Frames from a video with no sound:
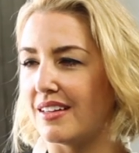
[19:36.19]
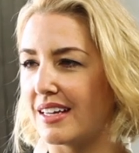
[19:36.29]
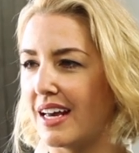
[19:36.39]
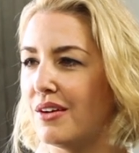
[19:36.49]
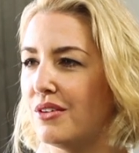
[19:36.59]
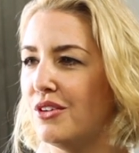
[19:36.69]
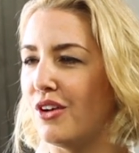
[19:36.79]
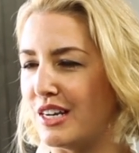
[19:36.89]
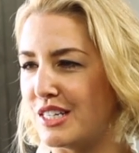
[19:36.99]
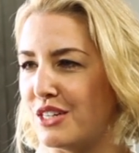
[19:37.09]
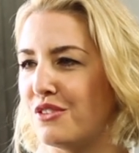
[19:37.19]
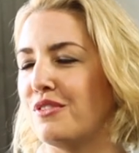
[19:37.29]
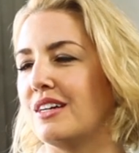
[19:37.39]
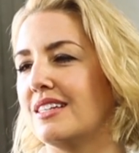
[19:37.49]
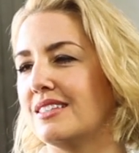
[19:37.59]
Like, how do you
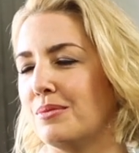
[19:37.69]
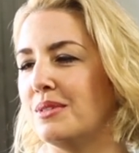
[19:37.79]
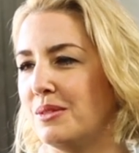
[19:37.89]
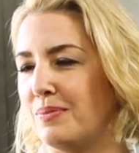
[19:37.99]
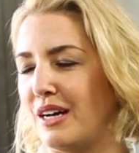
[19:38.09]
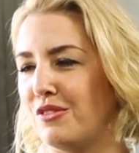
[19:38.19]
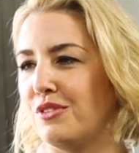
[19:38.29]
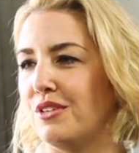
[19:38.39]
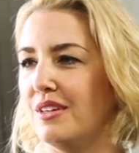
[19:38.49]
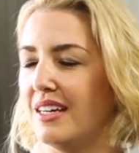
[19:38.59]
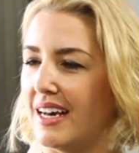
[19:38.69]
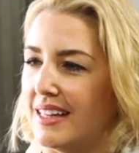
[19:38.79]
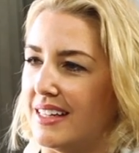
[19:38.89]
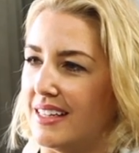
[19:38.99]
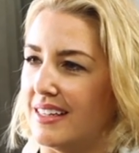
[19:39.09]
identify that someone is bad for you
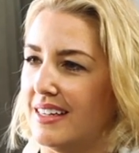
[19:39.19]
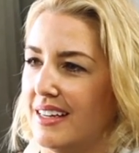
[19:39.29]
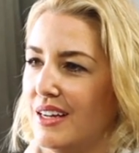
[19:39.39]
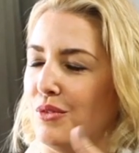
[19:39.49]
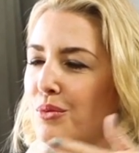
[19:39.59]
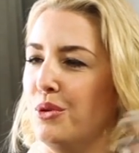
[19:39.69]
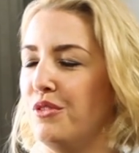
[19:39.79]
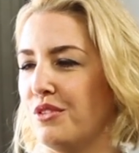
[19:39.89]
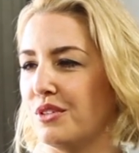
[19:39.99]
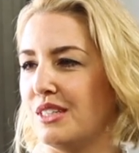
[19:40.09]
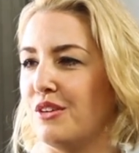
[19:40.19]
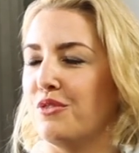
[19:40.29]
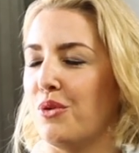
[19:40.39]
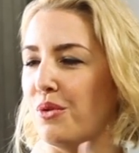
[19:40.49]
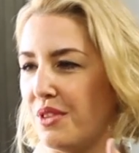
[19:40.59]
and then remove yourself
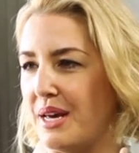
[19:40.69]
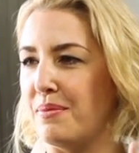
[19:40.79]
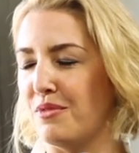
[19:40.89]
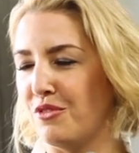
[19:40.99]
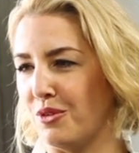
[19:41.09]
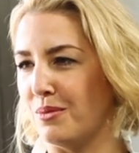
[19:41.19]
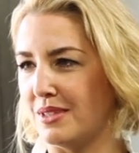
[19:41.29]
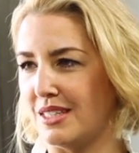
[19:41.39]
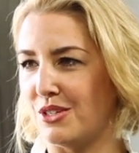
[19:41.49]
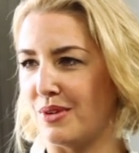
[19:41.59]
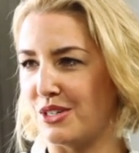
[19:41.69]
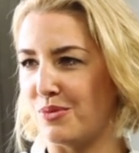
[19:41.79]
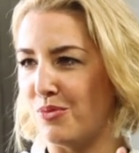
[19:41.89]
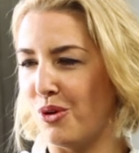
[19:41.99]
or them from the situation?